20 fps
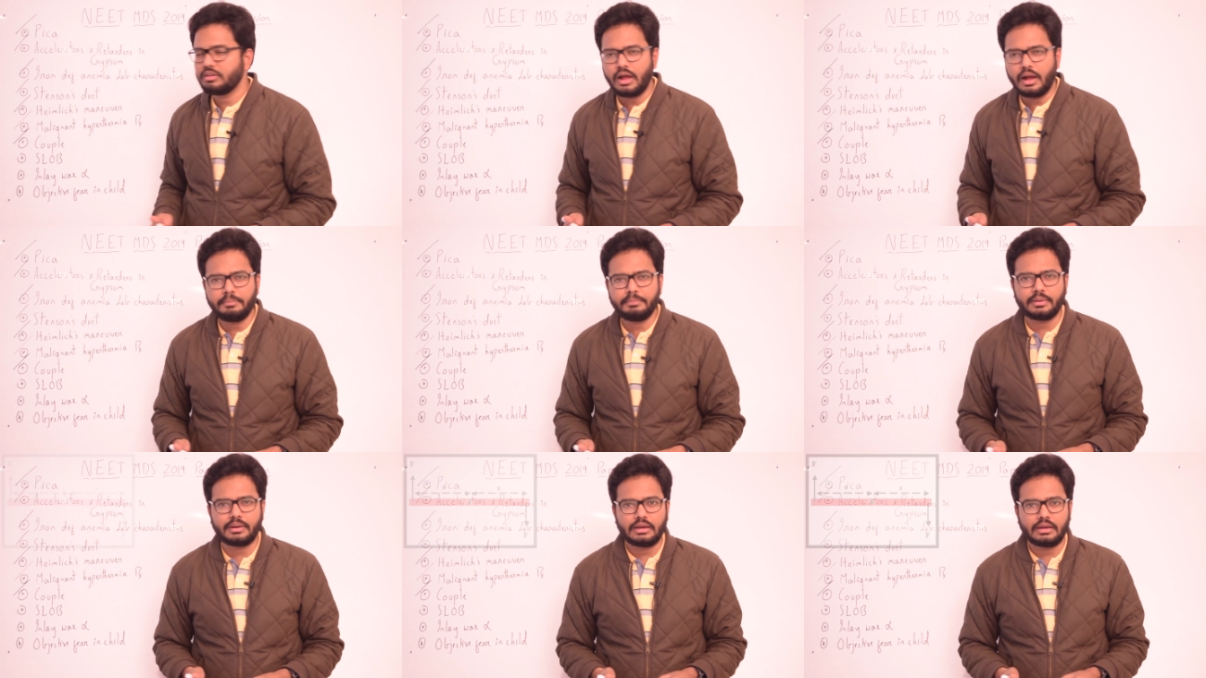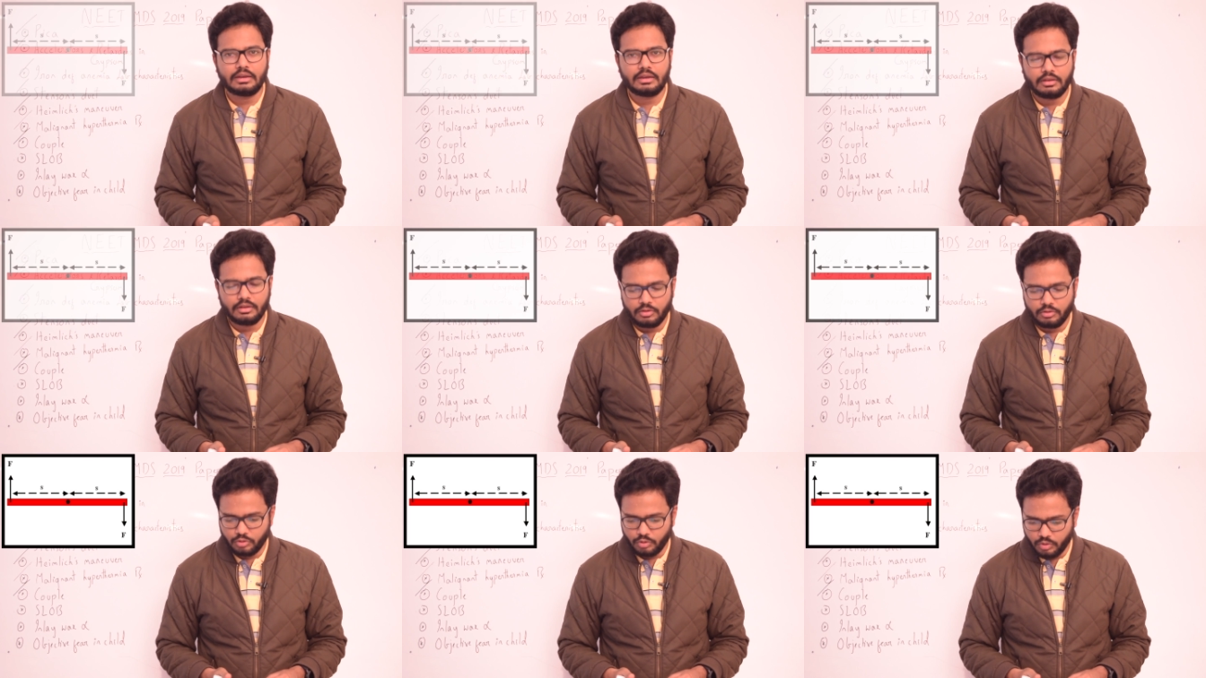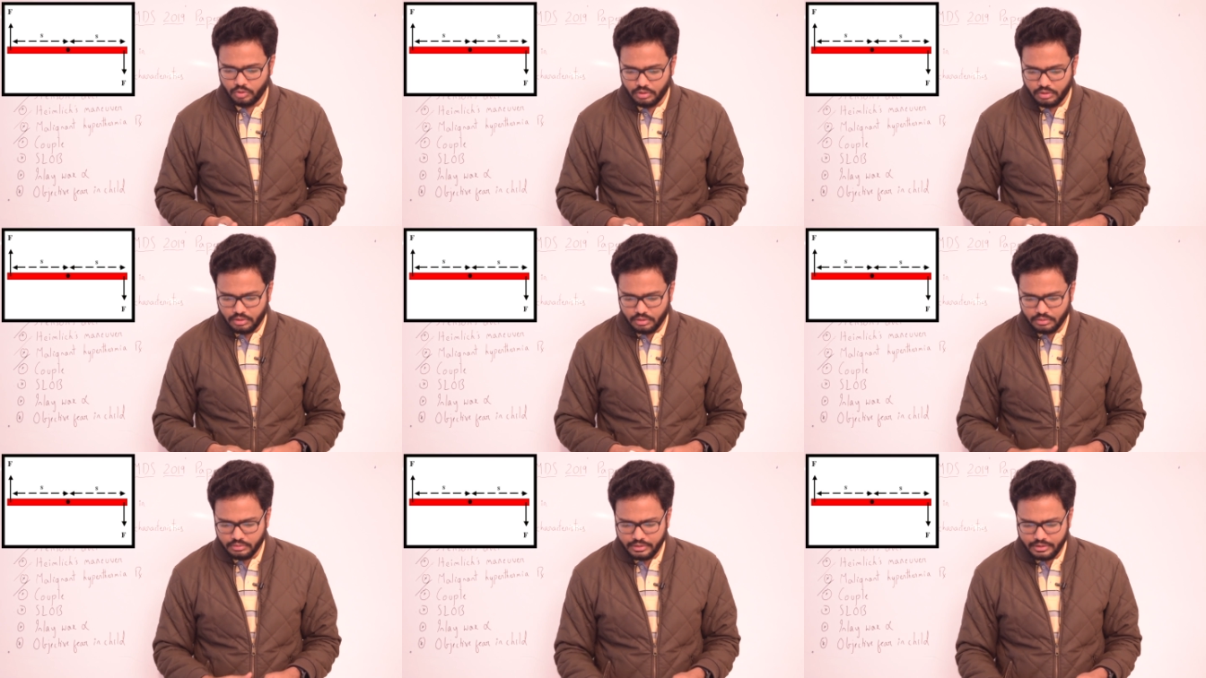couple.
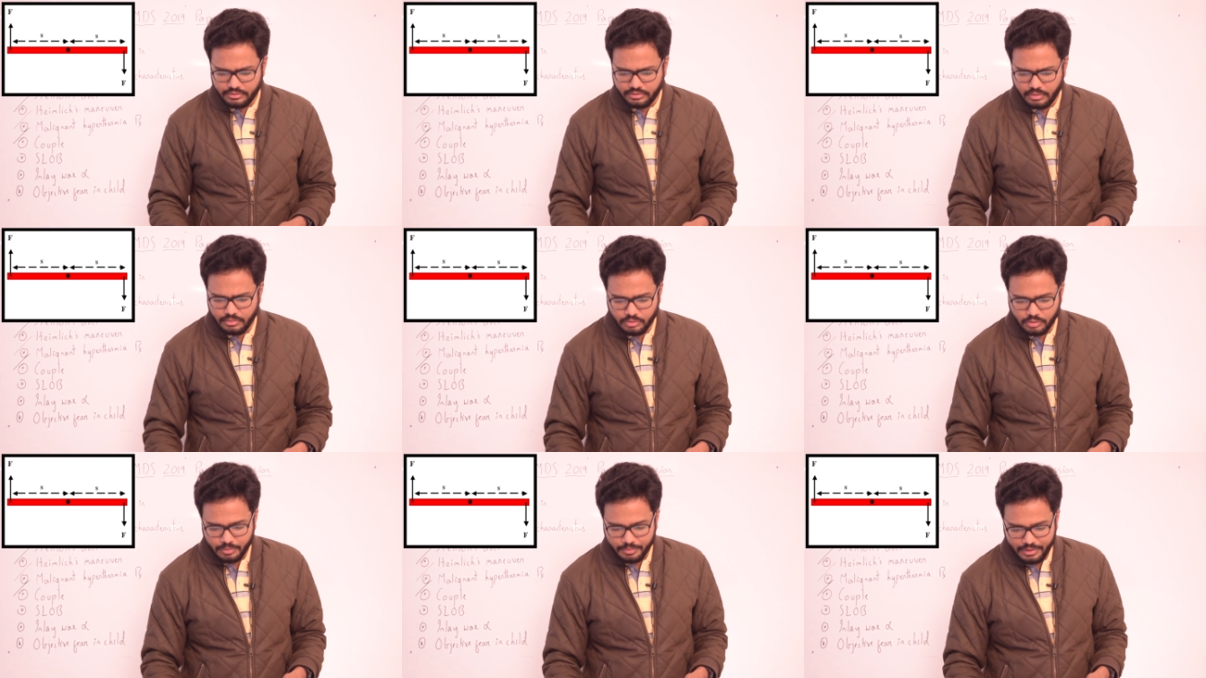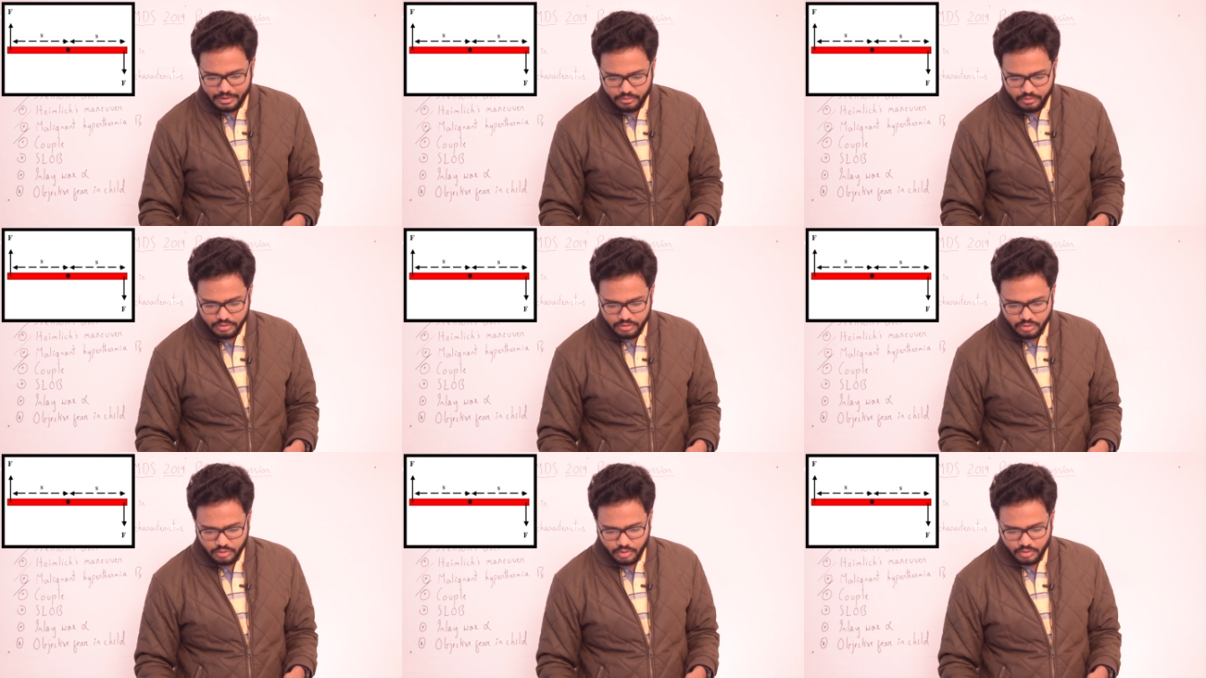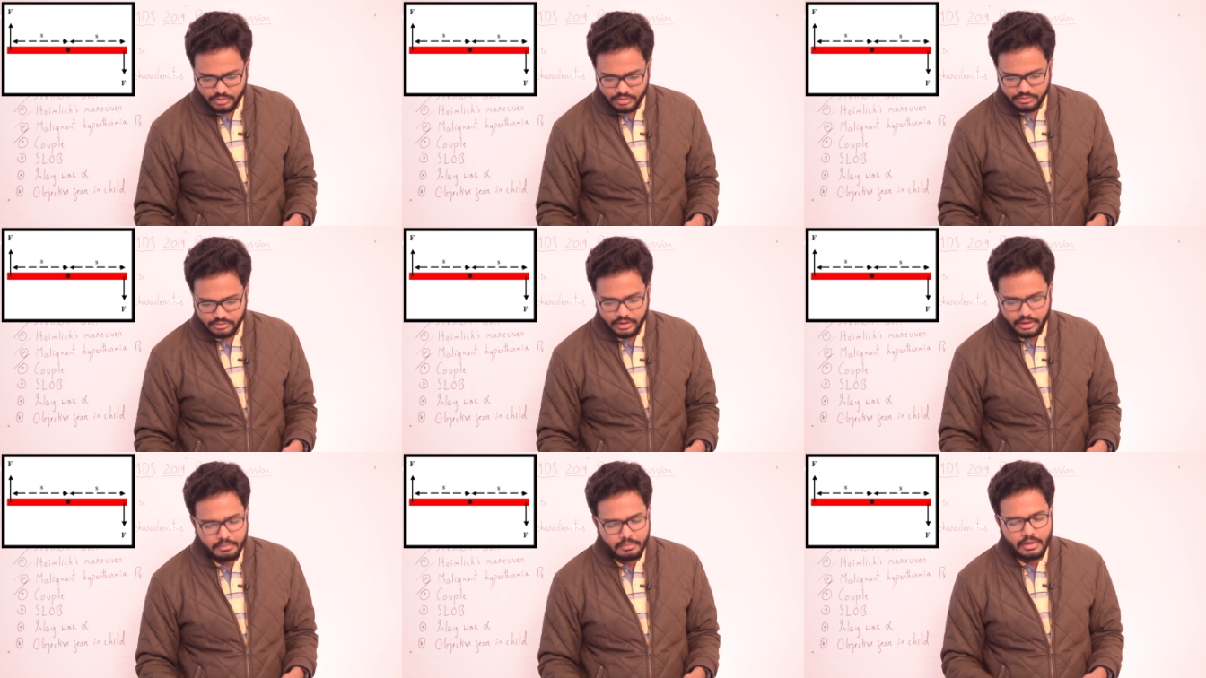So, there seems to be a question on the
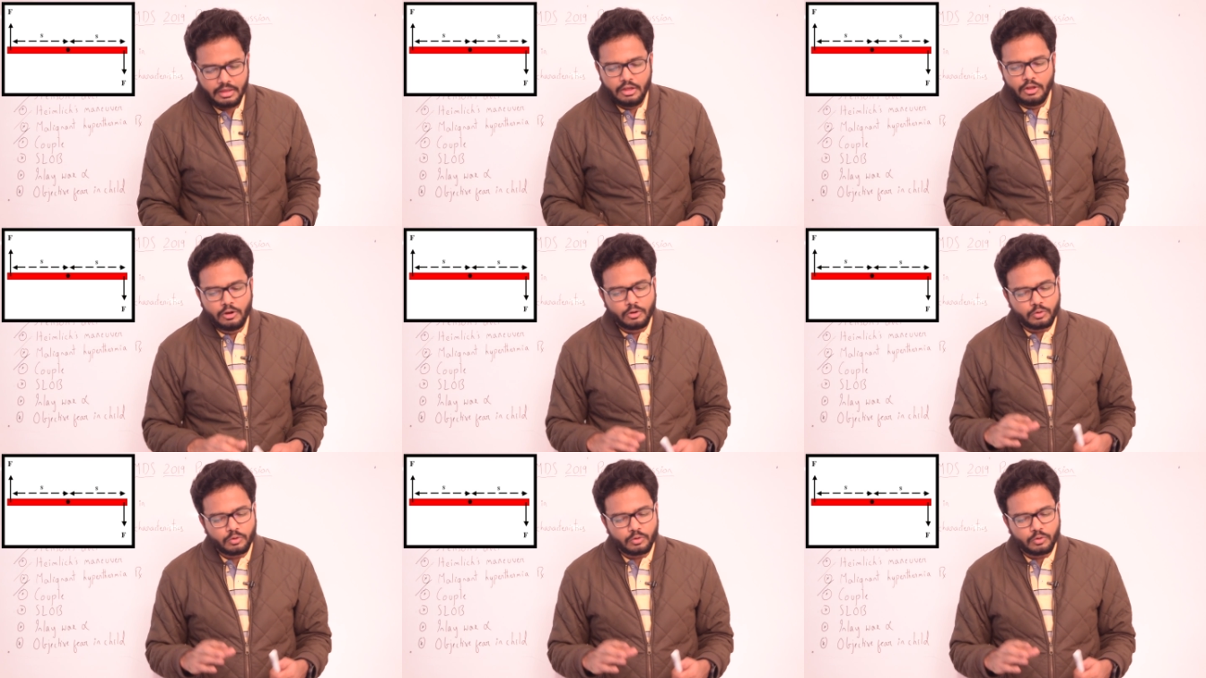same.